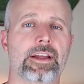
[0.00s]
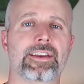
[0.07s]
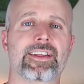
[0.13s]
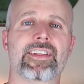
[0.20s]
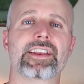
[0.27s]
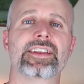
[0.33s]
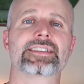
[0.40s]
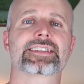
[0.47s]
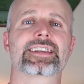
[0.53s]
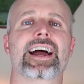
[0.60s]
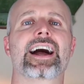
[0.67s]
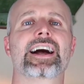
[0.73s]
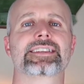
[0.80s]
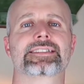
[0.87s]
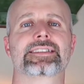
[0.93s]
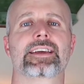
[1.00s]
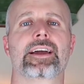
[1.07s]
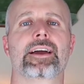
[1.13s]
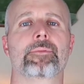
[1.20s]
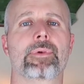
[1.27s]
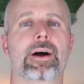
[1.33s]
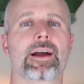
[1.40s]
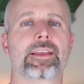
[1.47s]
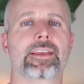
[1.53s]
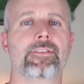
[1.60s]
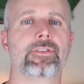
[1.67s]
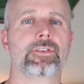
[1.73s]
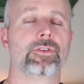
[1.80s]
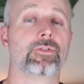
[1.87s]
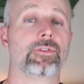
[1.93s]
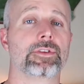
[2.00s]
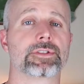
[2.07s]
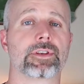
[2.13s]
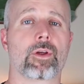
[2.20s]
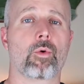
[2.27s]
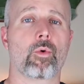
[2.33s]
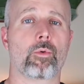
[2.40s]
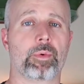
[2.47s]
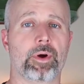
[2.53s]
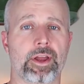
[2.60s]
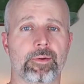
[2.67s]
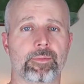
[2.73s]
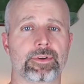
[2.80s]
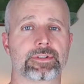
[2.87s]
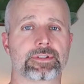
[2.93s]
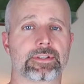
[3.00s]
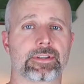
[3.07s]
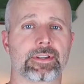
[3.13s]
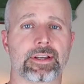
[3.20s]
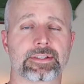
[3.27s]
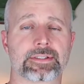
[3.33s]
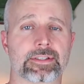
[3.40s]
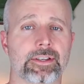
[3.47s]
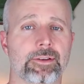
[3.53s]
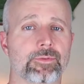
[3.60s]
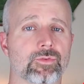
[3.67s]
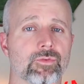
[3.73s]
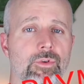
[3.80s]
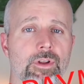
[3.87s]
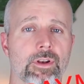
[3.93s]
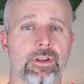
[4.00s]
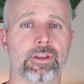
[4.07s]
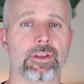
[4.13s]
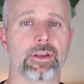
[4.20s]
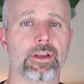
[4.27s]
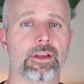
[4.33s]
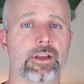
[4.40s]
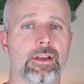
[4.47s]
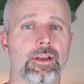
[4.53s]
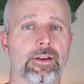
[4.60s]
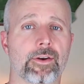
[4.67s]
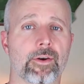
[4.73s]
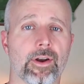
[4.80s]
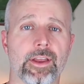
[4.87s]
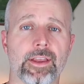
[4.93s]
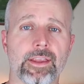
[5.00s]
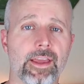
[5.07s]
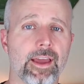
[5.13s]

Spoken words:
Now they disguise that by giving you these lower payments, and that seems really great.